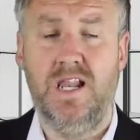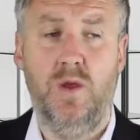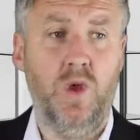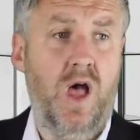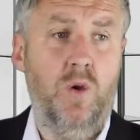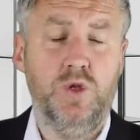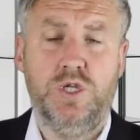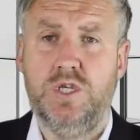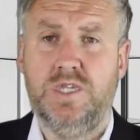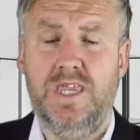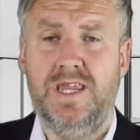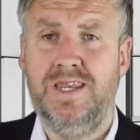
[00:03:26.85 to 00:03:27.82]
I, I was
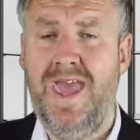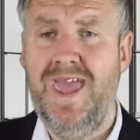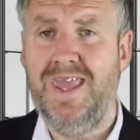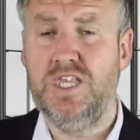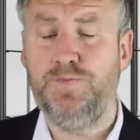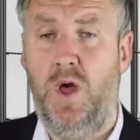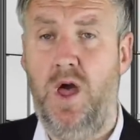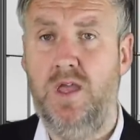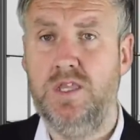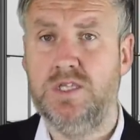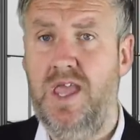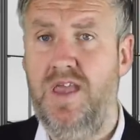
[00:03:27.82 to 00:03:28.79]
just eating haggis
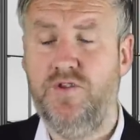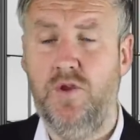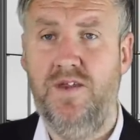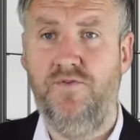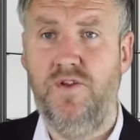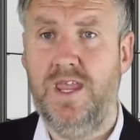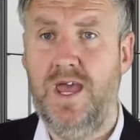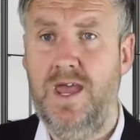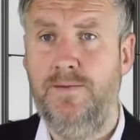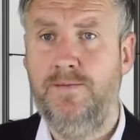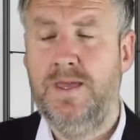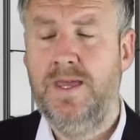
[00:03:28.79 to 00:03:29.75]
pies after every
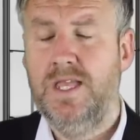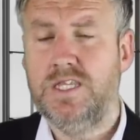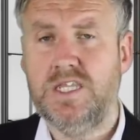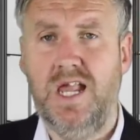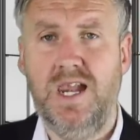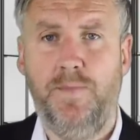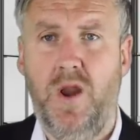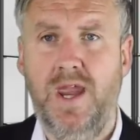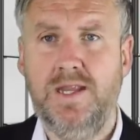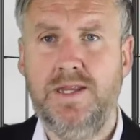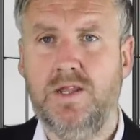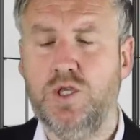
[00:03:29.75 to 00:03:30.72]
game,
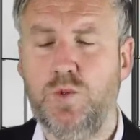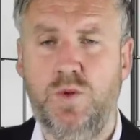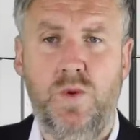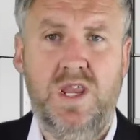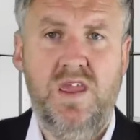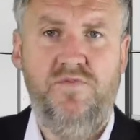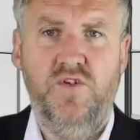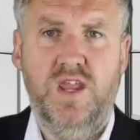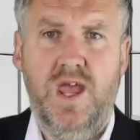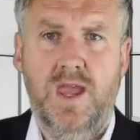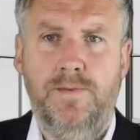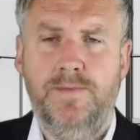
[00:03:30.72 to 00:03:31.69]
celebrating, because we'd win every
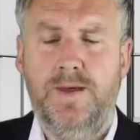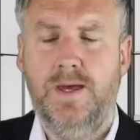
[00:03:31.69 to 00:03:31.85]
game.